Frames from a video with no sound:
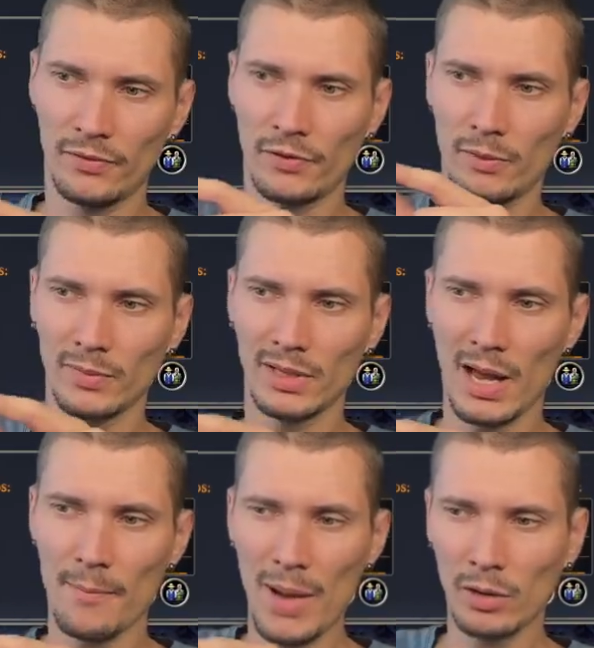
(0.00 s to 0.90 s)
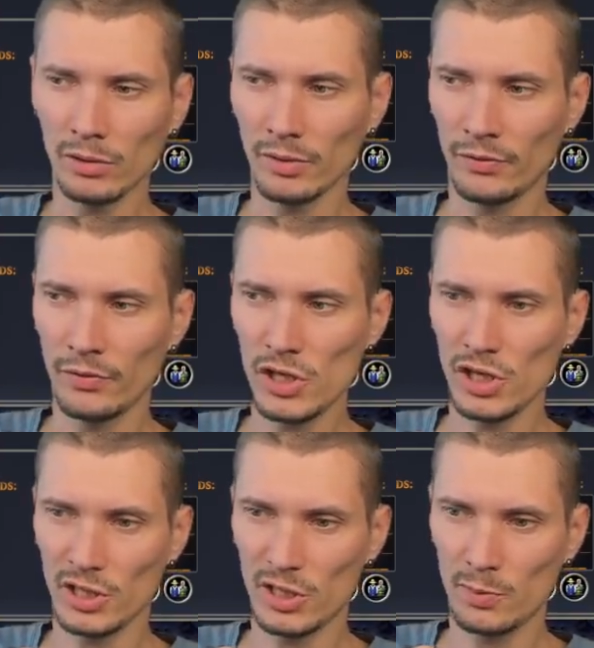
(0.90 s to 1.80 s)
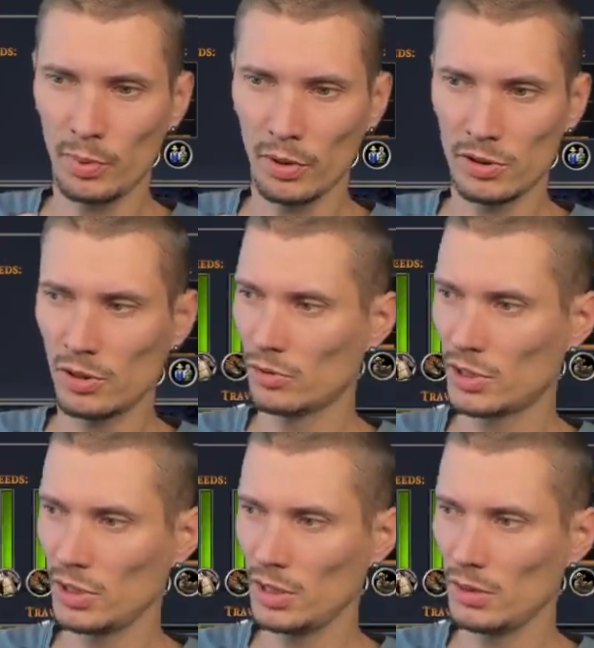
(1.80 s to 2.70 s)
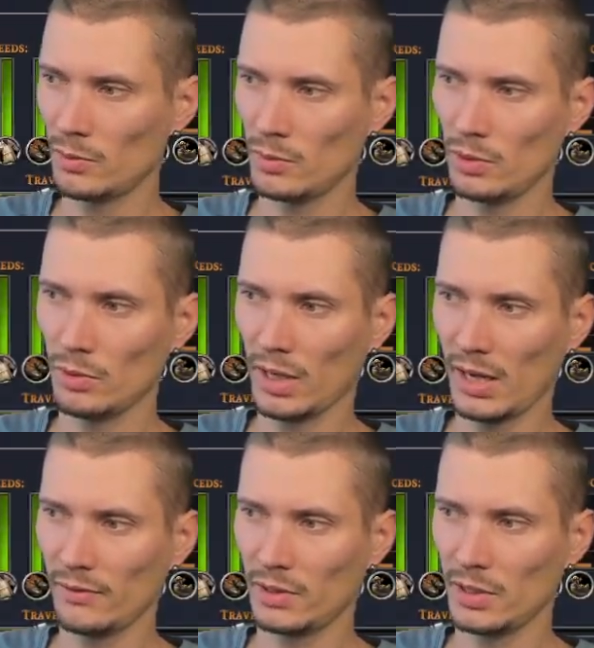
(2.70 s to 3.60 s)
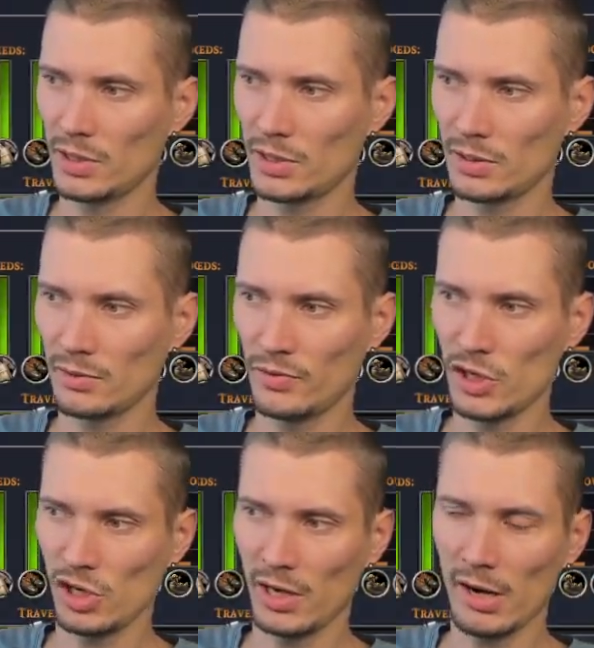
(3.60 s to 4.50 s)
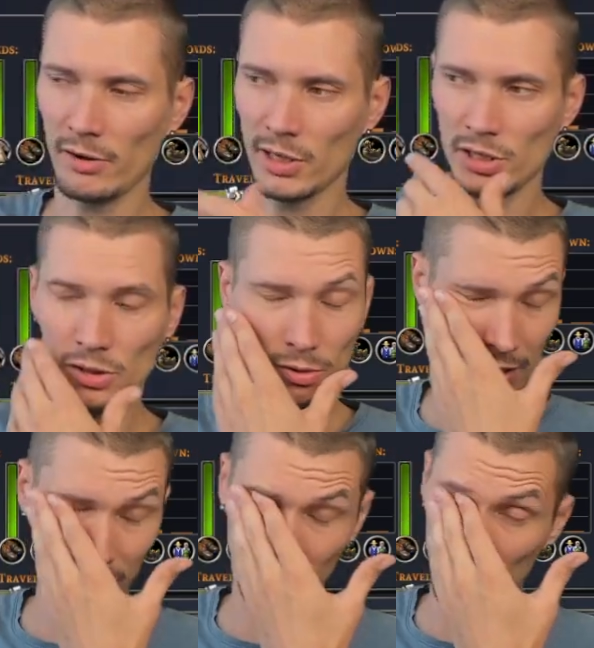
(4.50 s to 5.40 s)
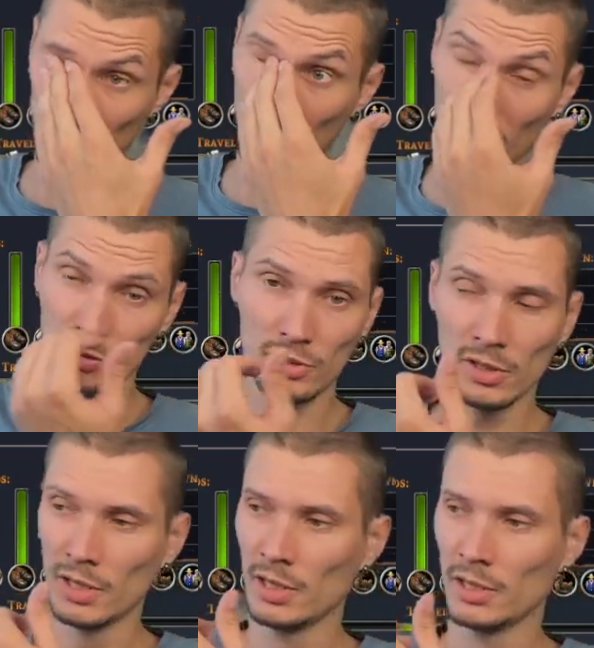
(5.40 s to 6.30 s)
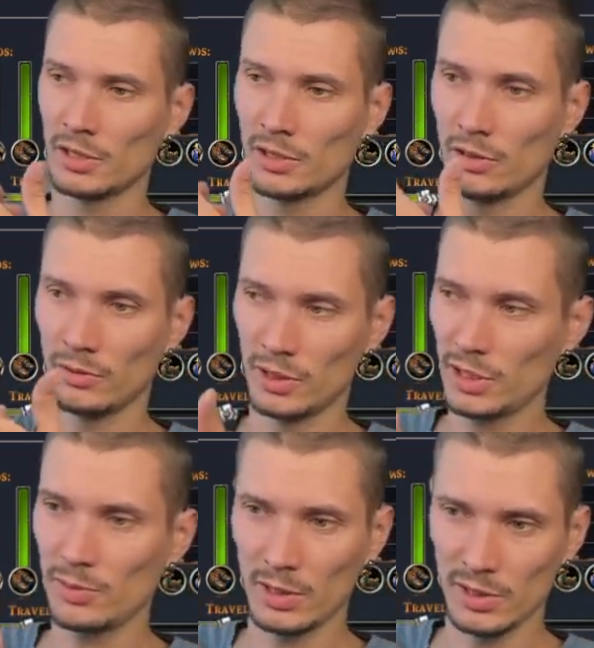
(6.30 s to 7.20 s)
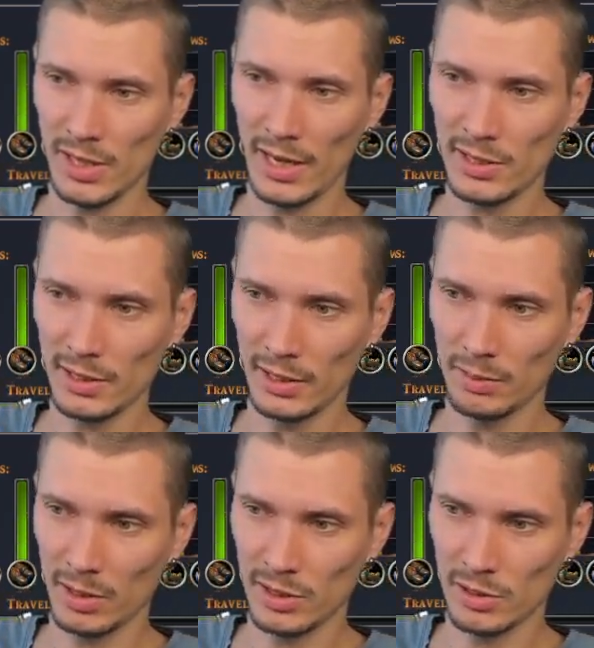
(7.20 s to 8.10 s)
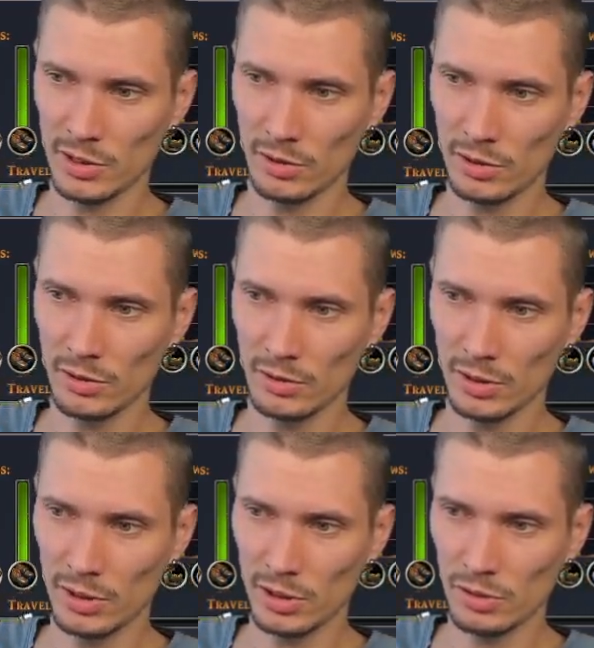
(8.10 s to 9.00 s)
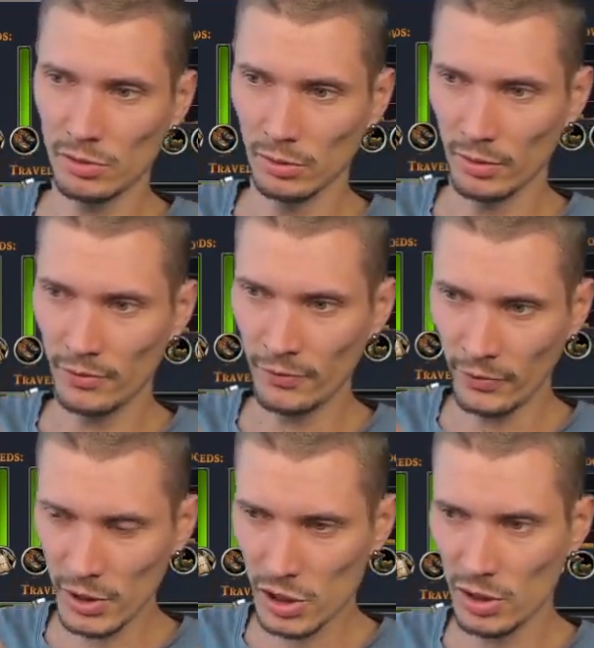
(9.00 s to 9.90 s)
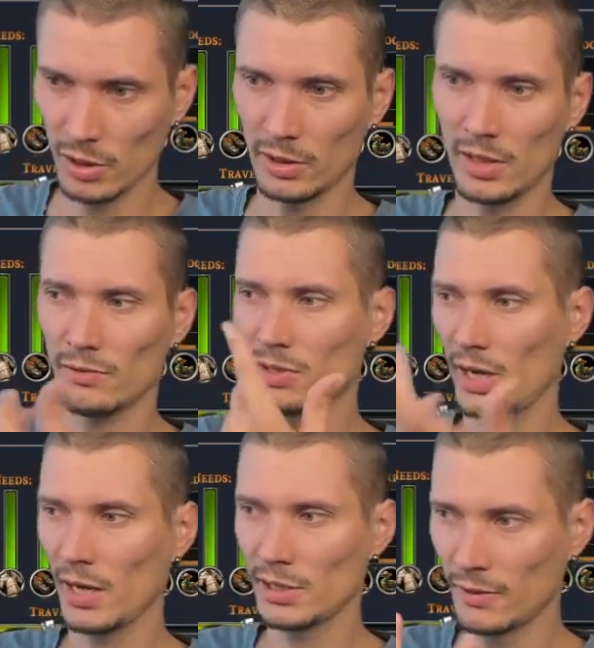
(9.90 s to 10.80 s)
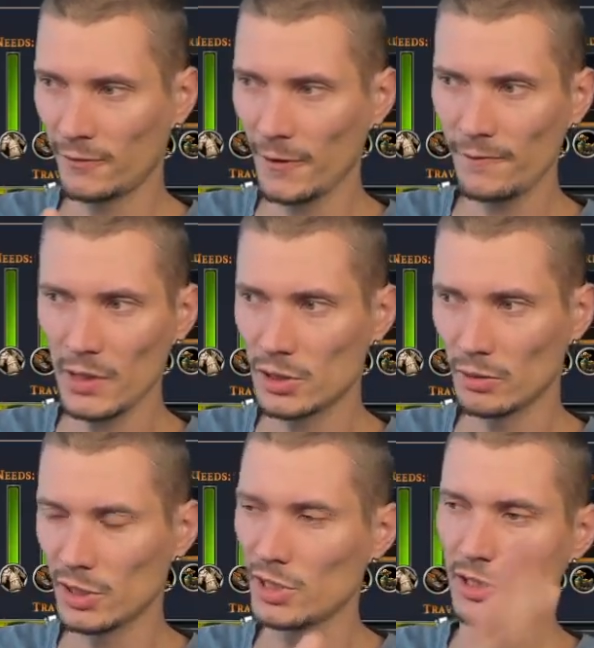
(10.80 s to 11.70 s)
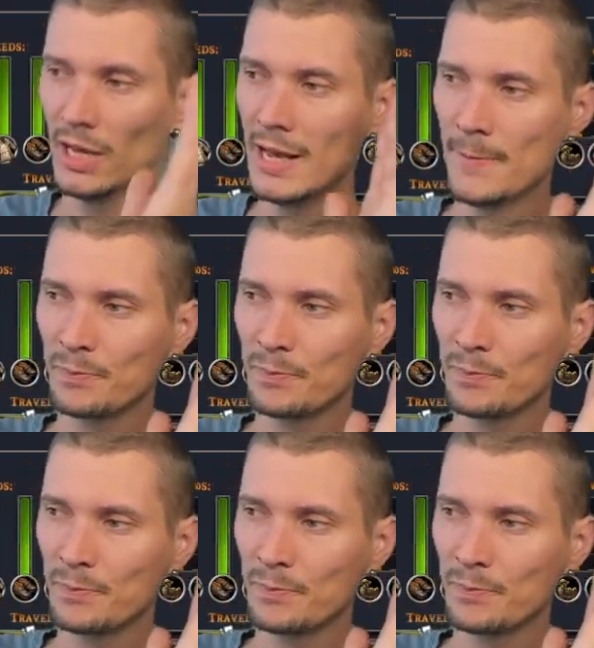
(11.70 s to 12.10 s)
from amount of fishing spots you see, you have these fishing areas, you have this bonus. So this one is excellent because there's also this school of fish that gives extra 50. So this is